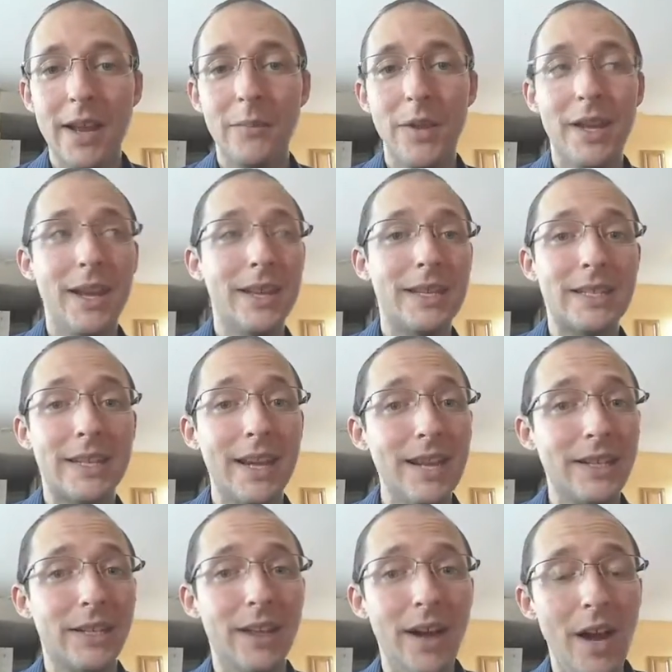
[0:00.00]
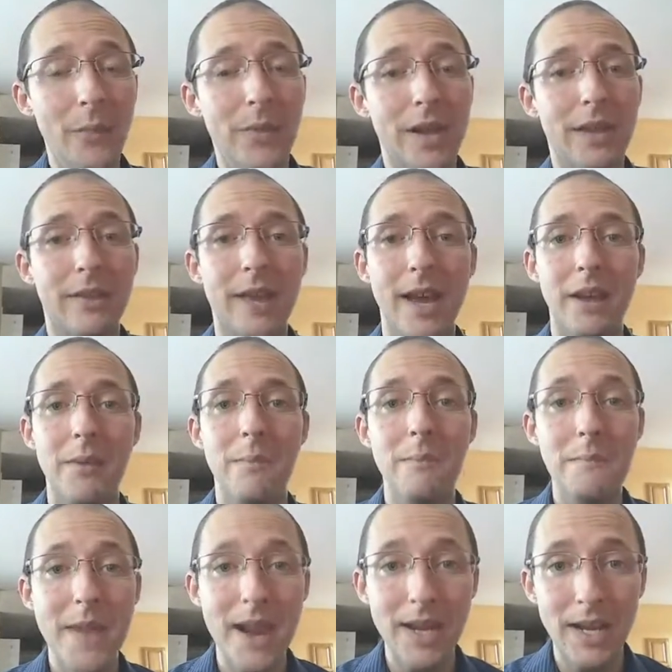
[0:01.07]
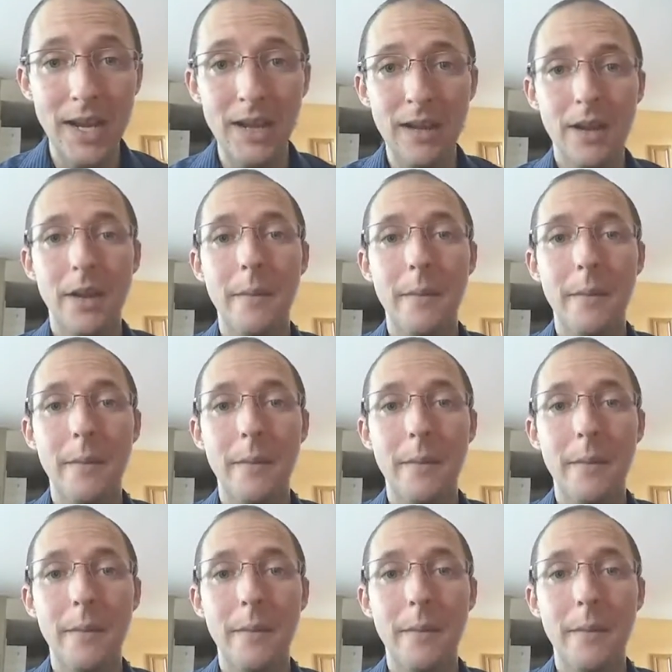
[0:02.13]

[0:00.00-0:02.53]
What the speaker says: because today is a topic that many